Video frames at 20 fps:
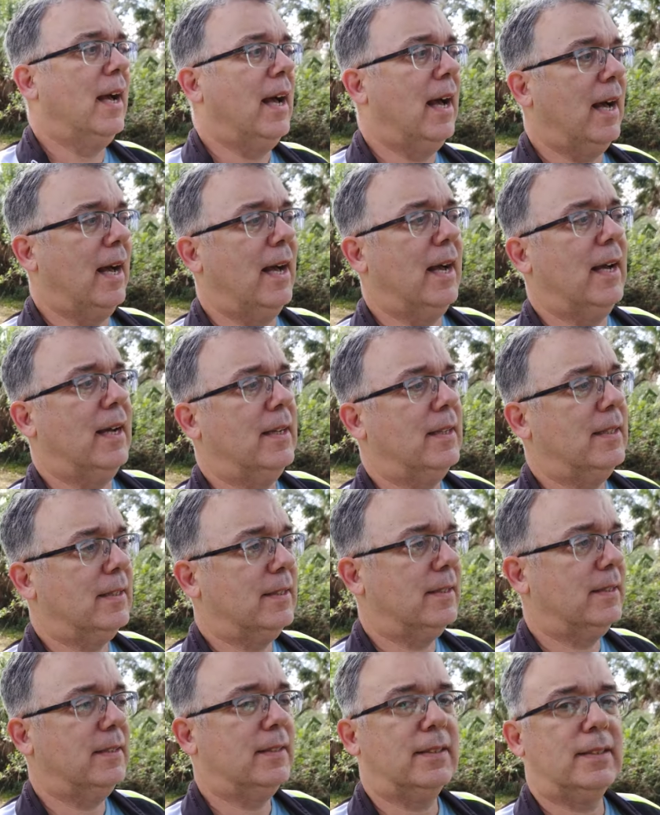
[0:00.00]
uh,
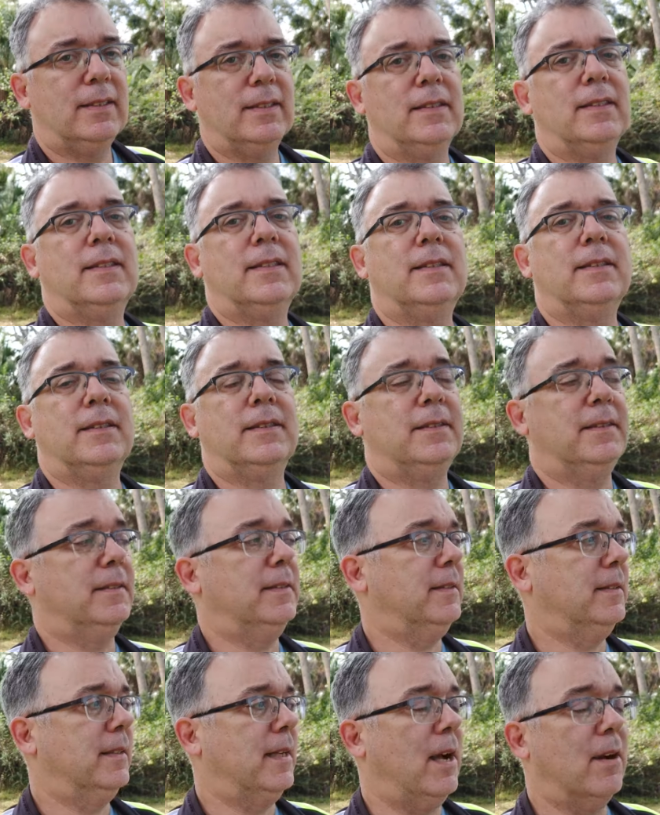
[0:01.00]

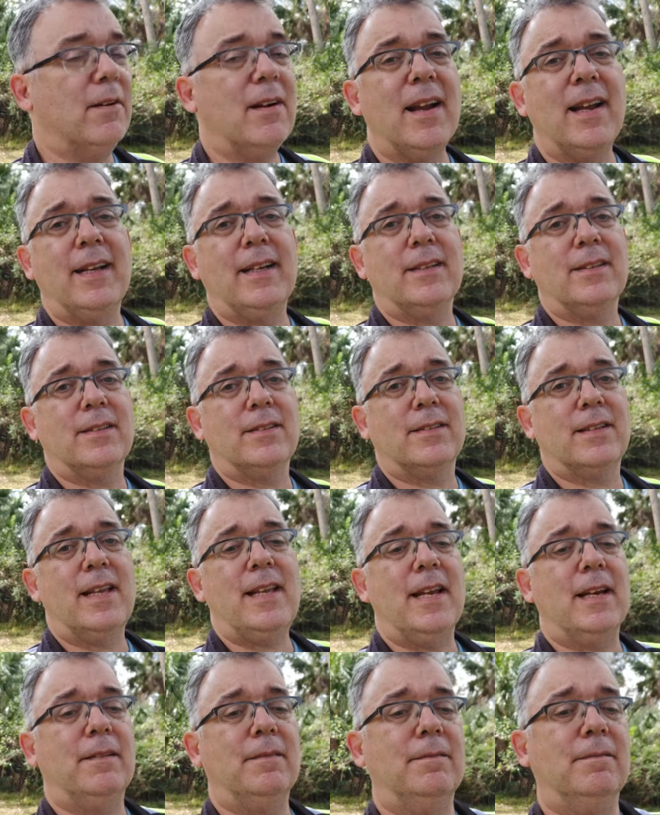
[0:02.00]
all right, see
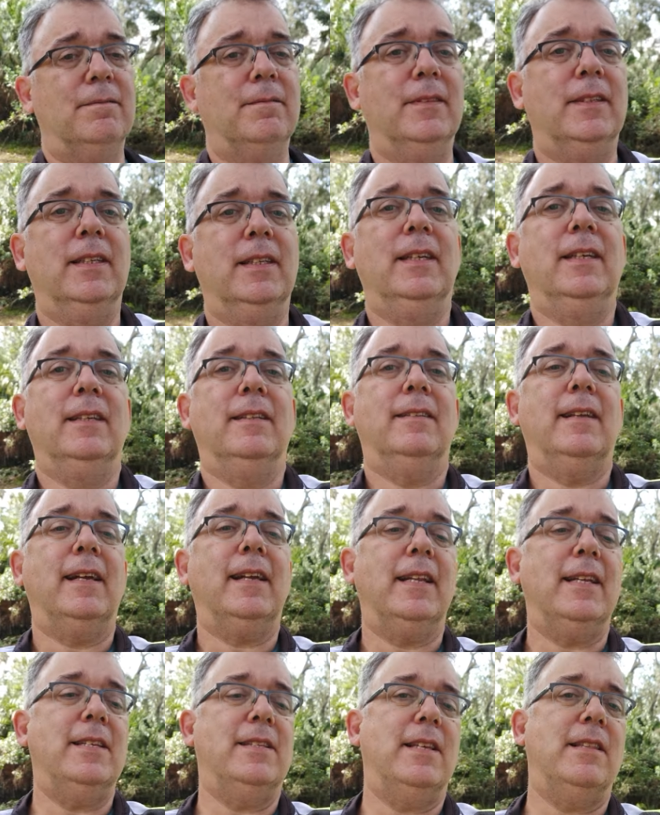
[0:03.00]
ya. Take
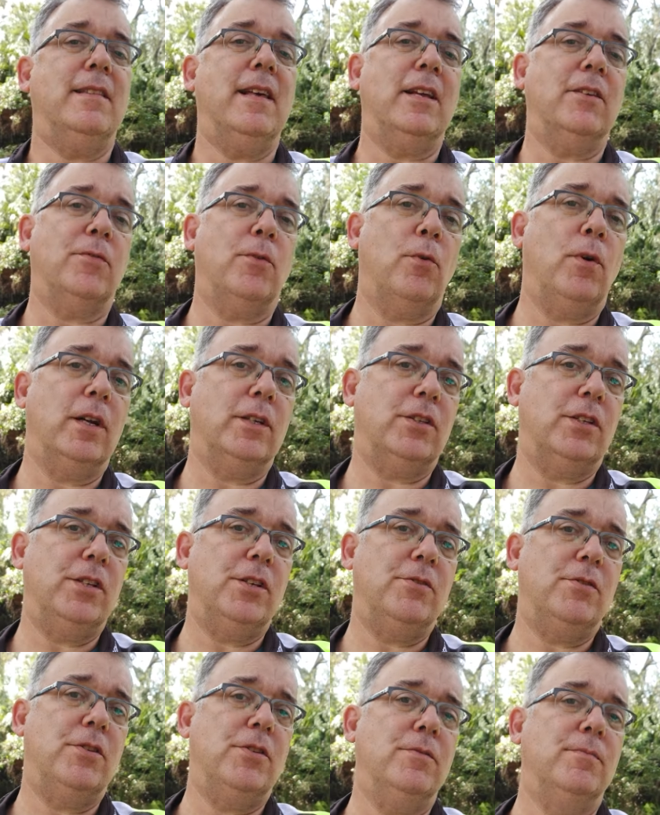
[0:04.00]
it easy. Thanks for watching,
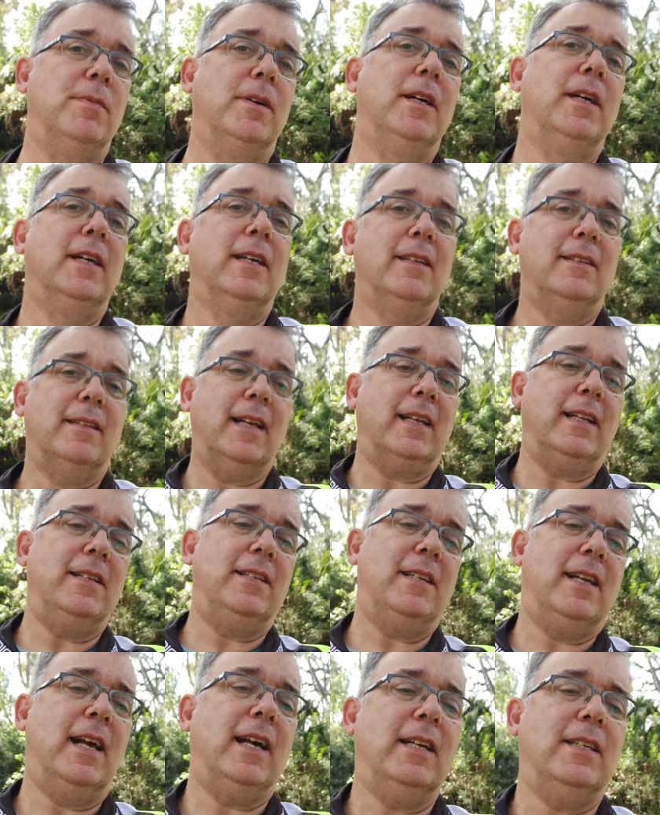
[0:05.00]
YouTube. Take it
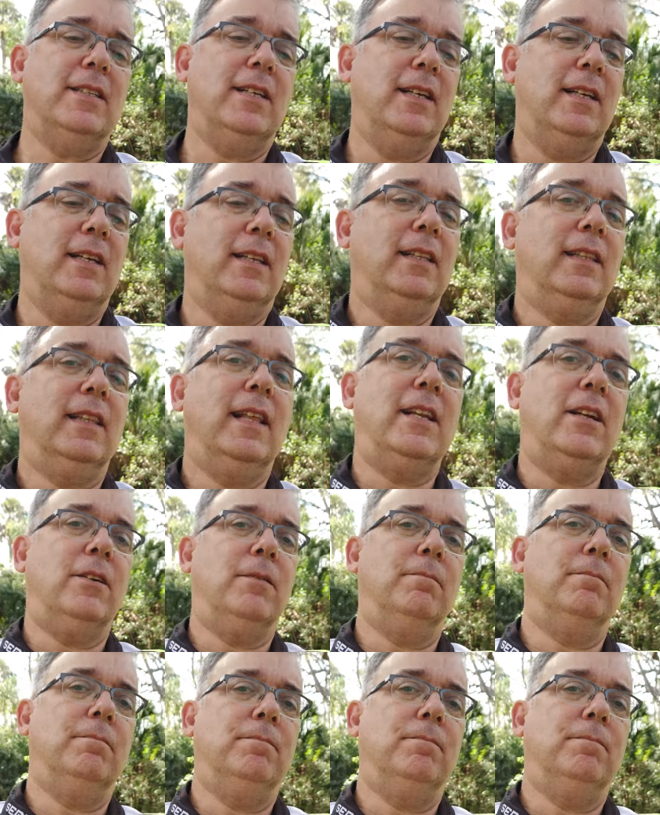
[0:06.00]
easy, guys. Later.